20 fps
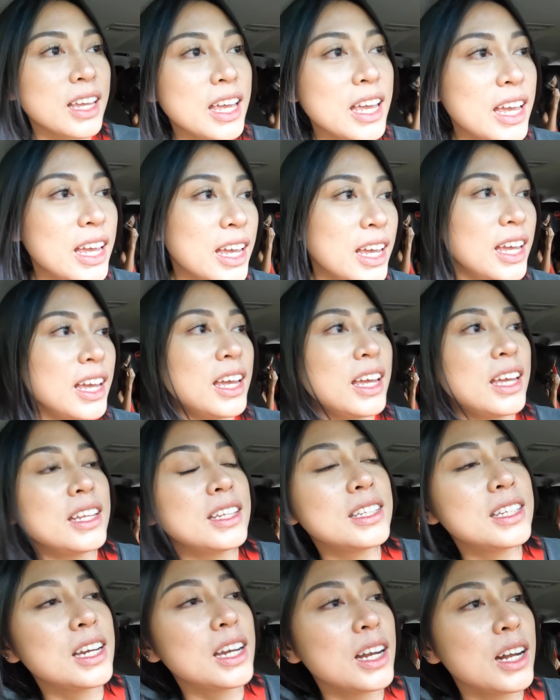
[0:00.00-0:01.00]

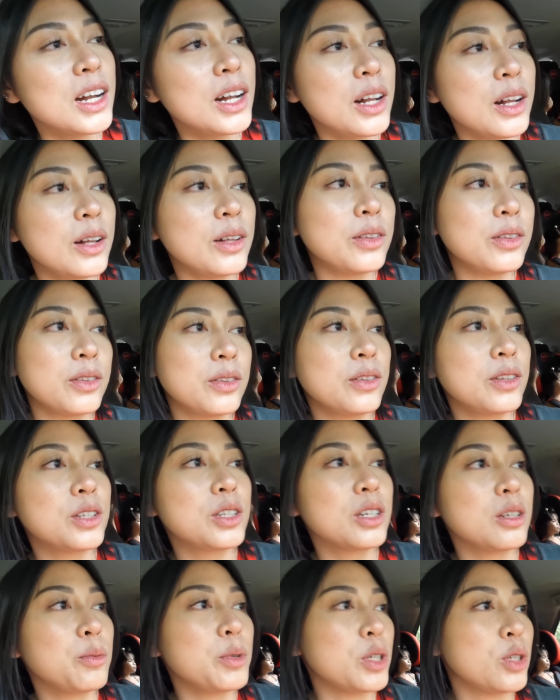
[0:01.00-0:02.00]
And uh,
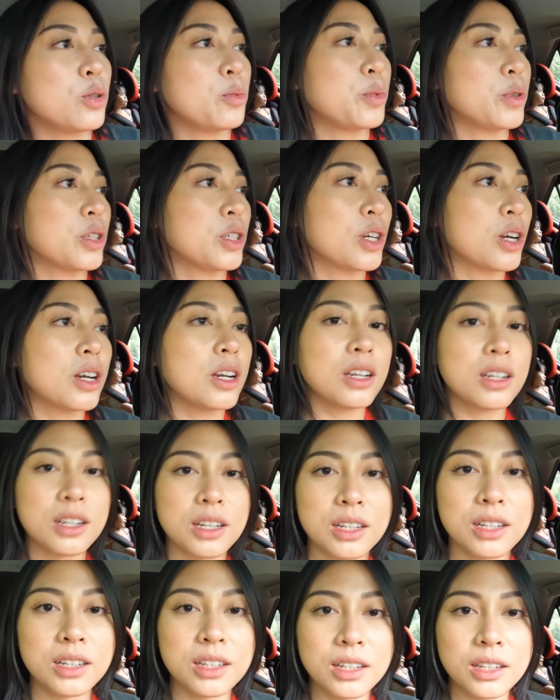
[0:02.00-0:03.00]
it's going to be super dark.
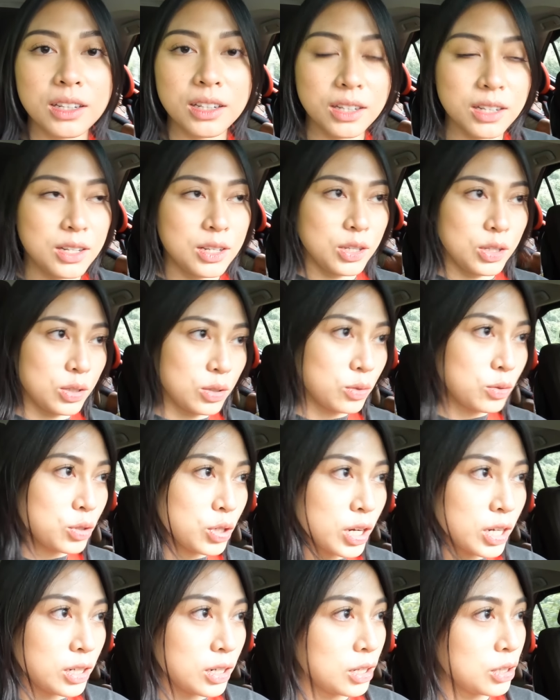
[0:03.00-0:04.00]
So
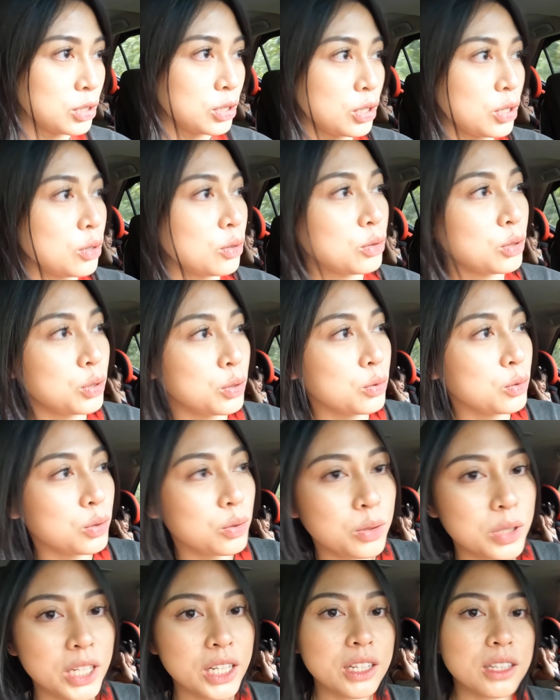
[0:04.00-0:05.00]
try not to go too,
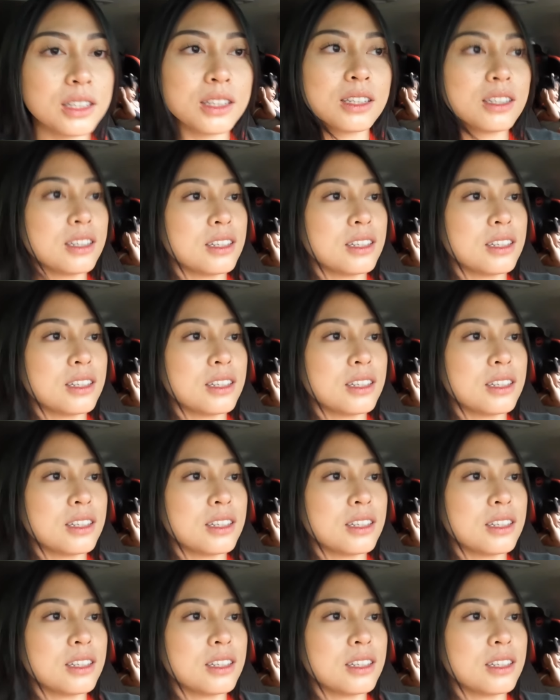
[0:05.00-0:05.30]
too late